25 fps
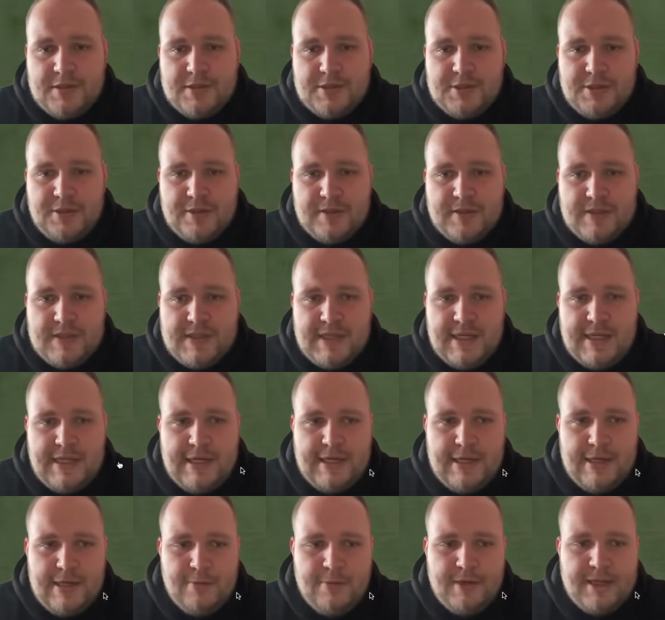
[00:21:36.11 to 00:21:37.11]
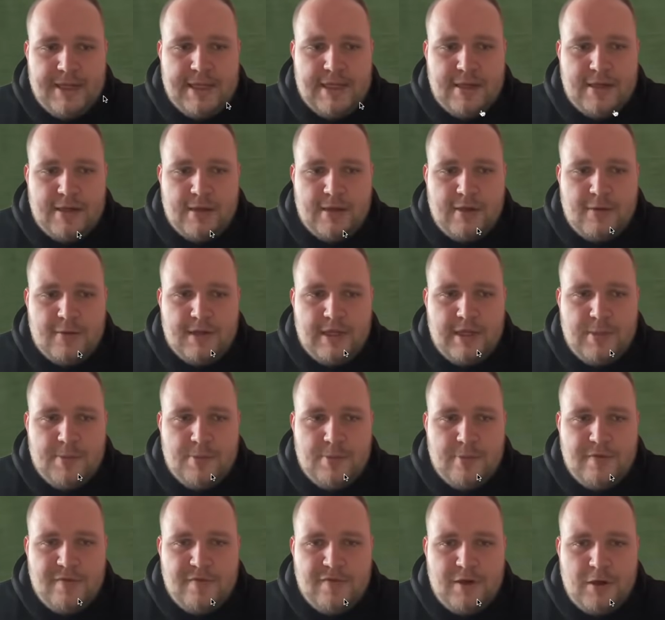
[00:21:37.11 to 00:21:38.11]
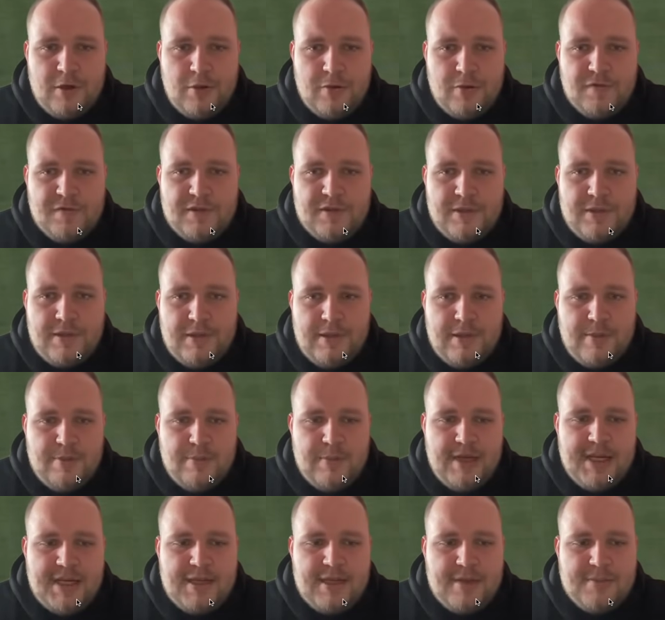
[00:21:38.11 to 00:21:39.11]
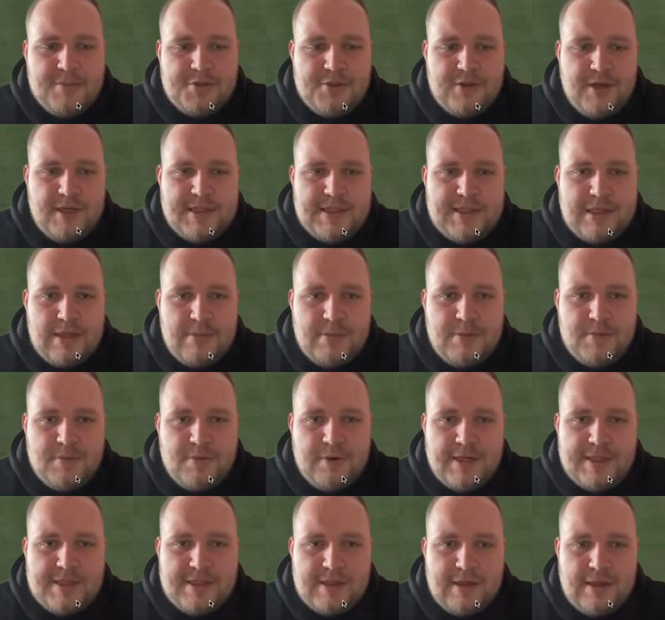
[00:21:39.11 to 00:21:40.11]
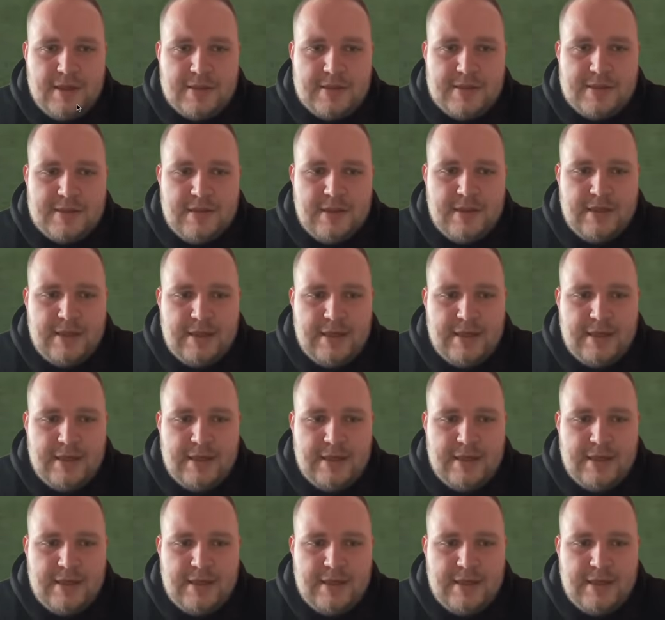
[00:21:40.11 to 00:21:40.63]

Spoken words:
As you can see here, we get the goalkeeper involved, make them try to come and press us.